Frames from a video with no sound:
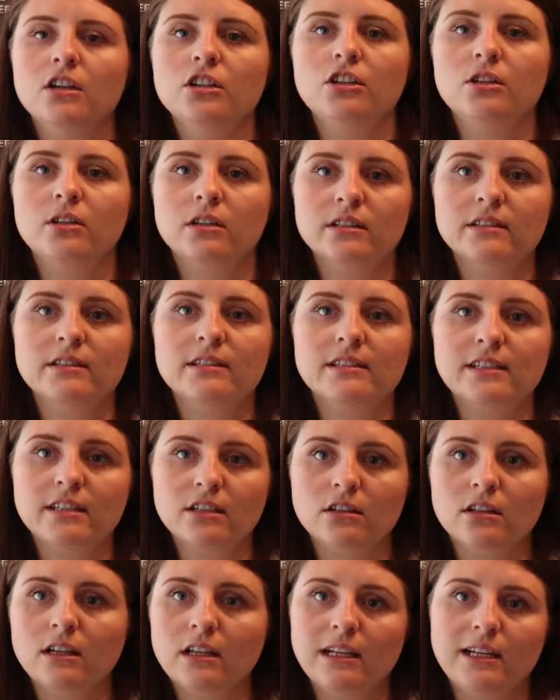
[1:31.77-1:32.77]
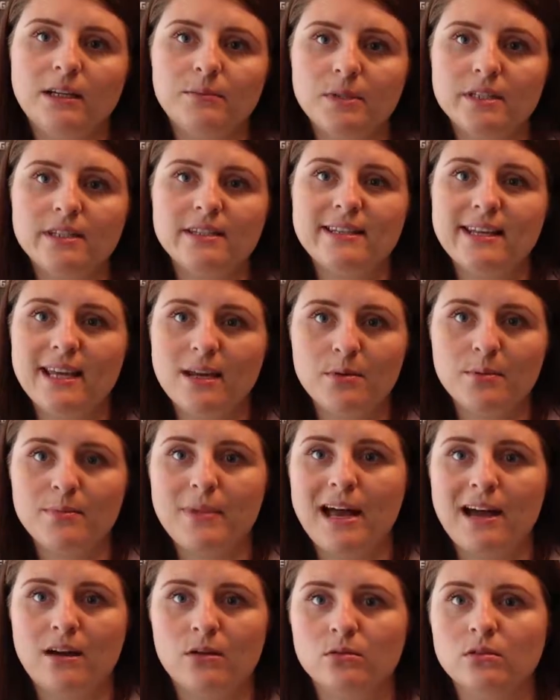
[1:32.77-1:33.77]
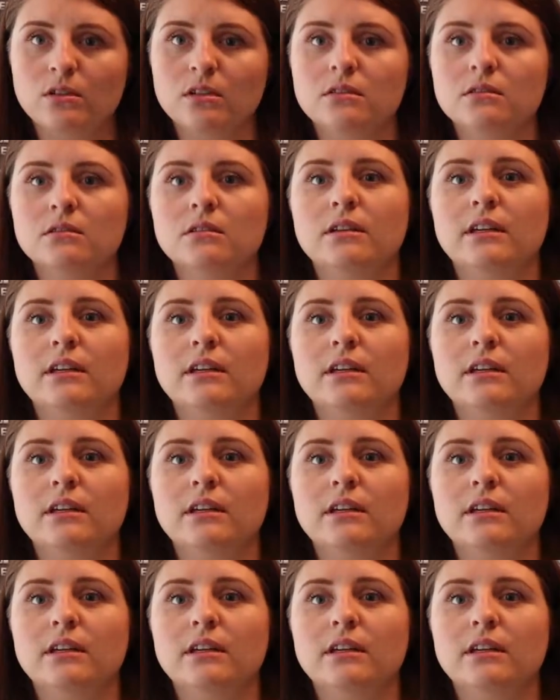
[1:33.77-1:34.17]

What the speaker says: You can still claim the same amount